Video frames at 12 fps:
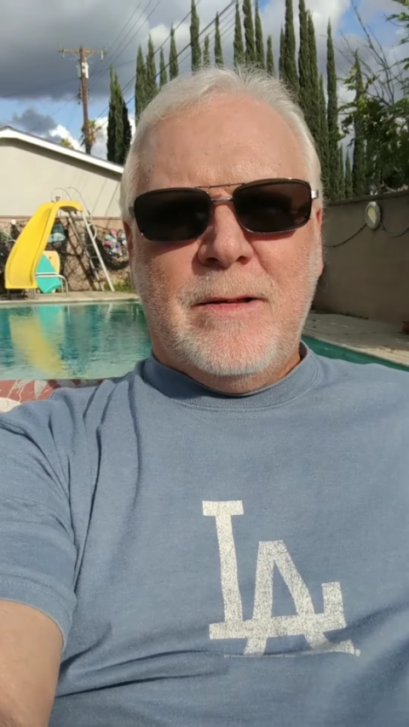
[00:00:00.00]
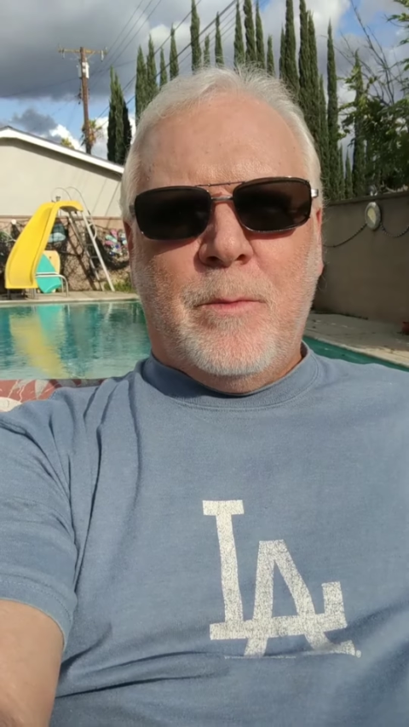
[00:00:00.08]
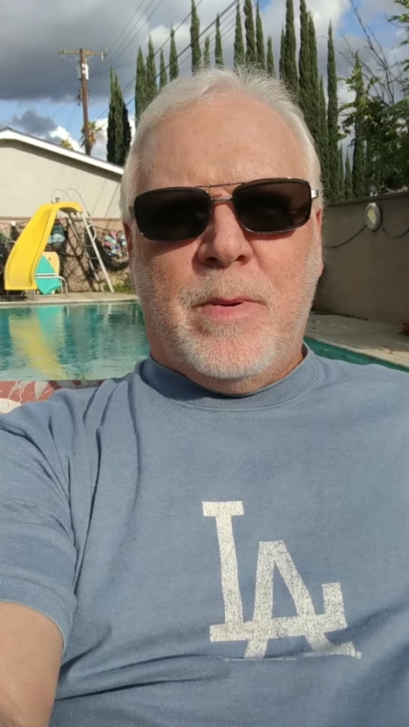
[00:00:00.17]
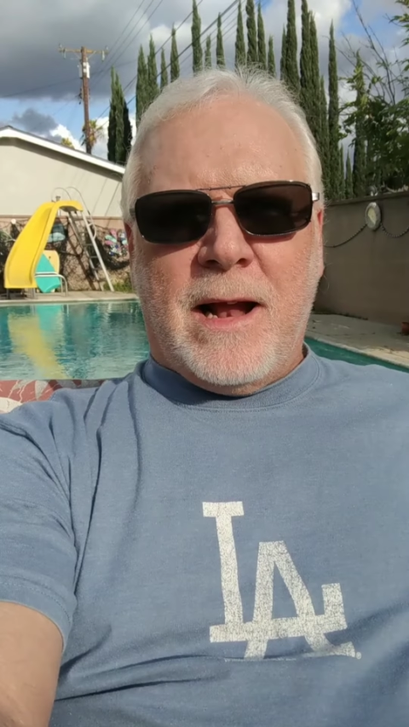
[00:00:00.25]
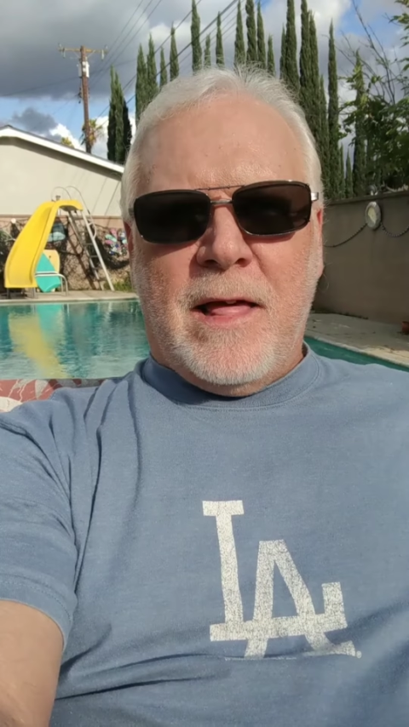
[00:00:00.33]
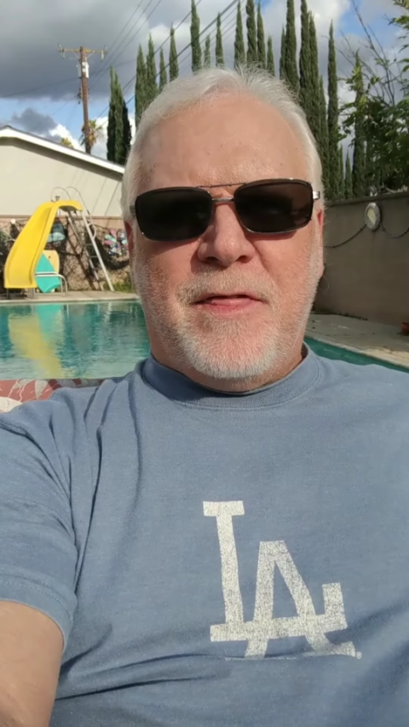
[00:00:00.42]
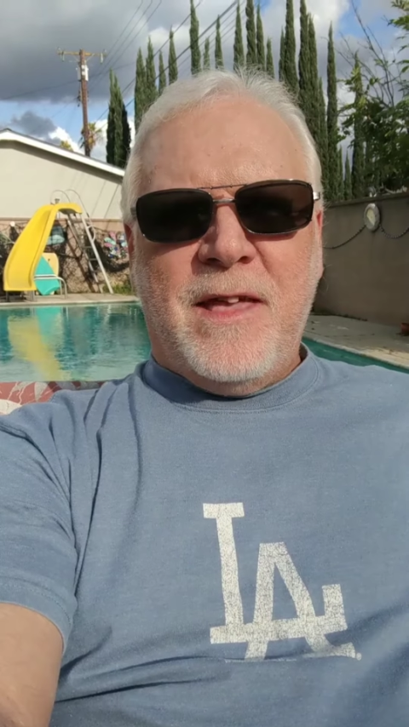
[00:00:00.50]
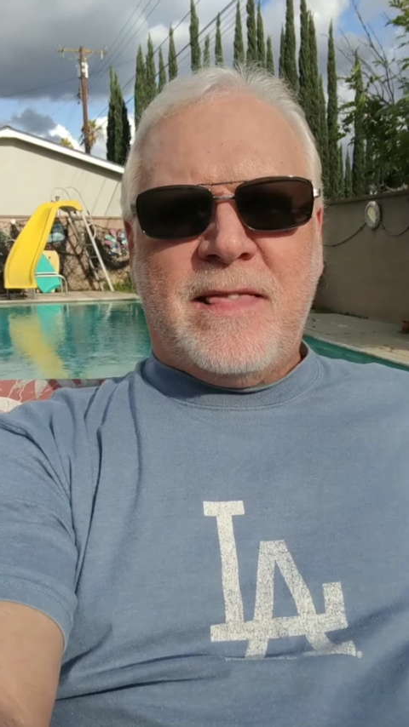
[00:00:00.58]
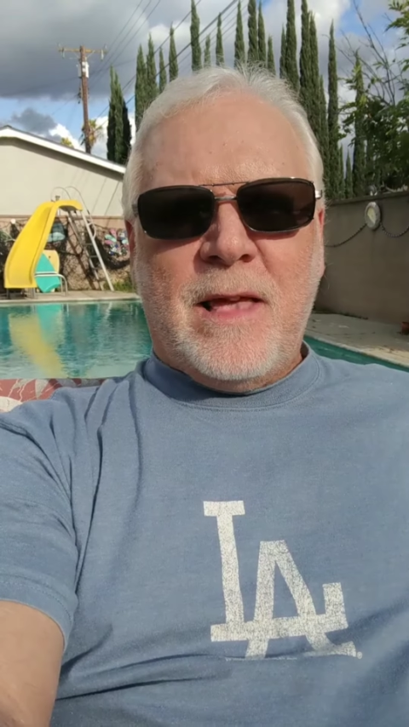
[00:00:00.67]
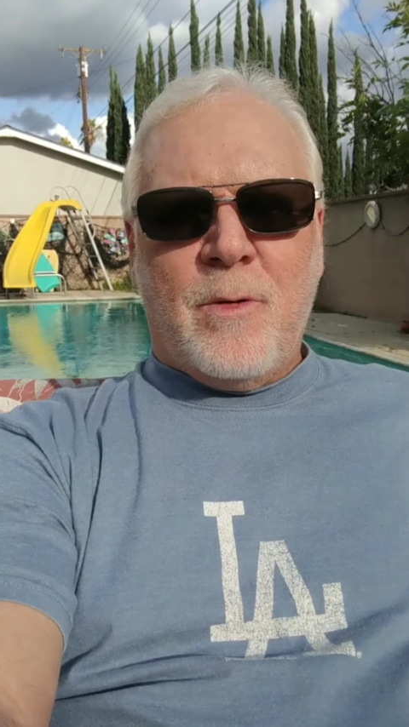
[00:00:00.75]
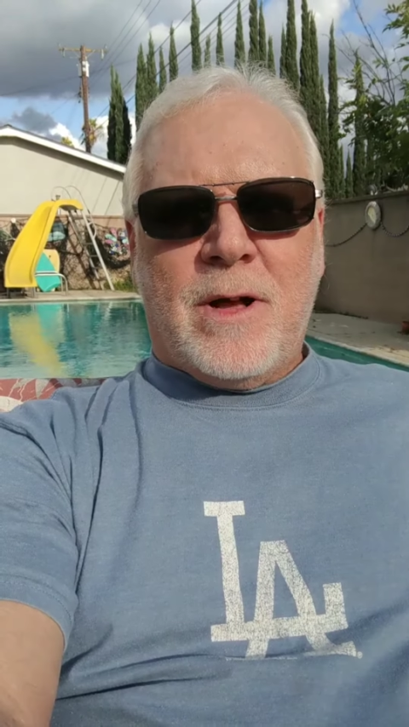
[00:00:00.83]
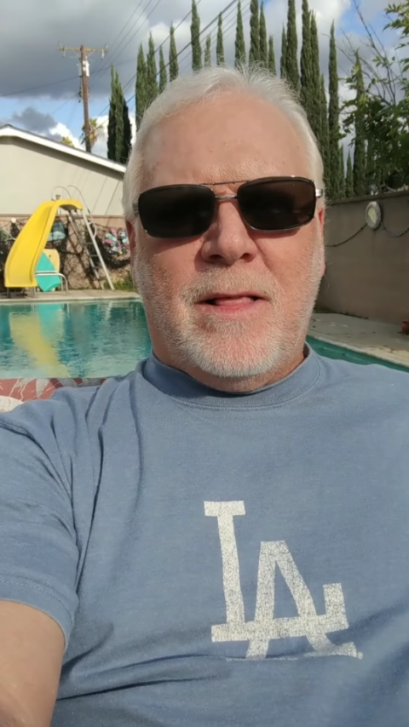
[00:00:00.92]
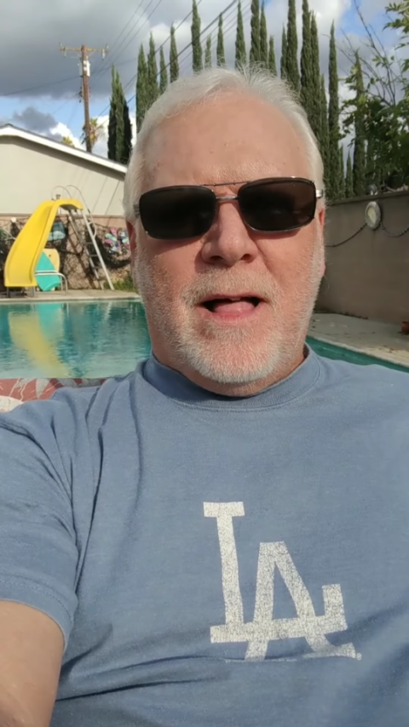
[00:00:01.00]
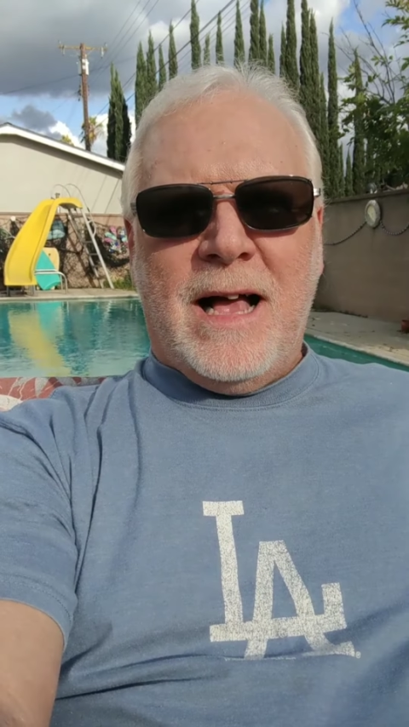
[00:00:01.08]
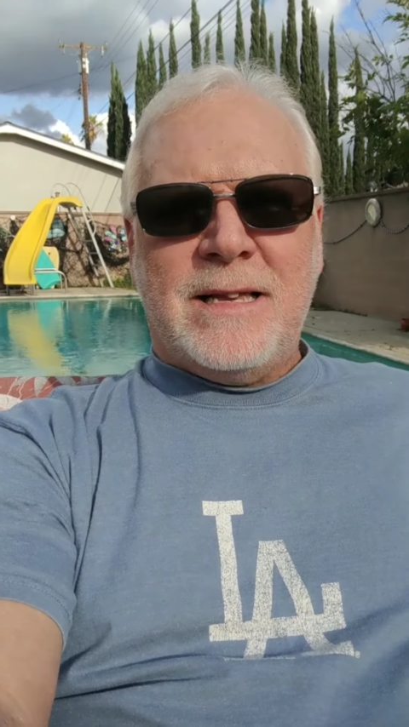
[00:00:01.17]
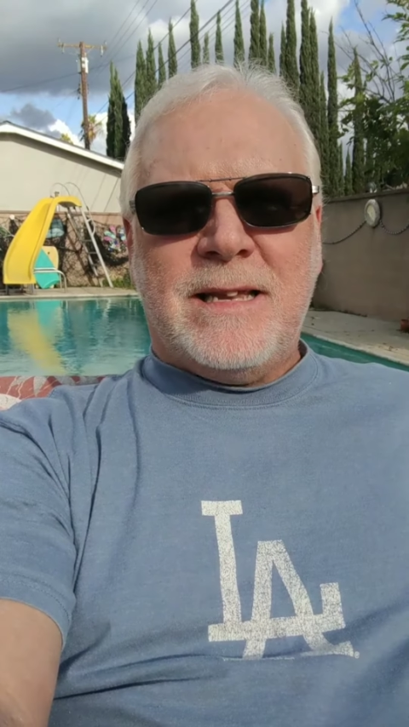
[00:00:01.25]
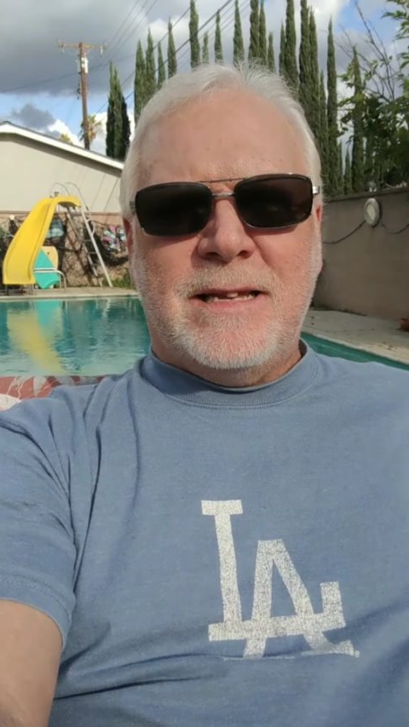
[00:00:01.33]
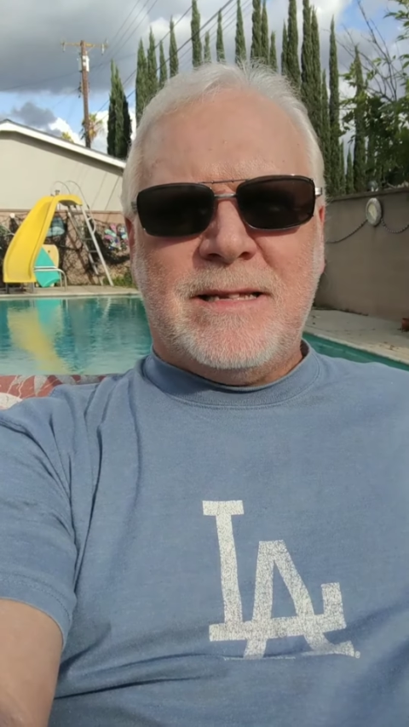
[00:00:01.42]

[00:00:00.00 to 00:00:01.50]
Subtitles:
but I think they were closet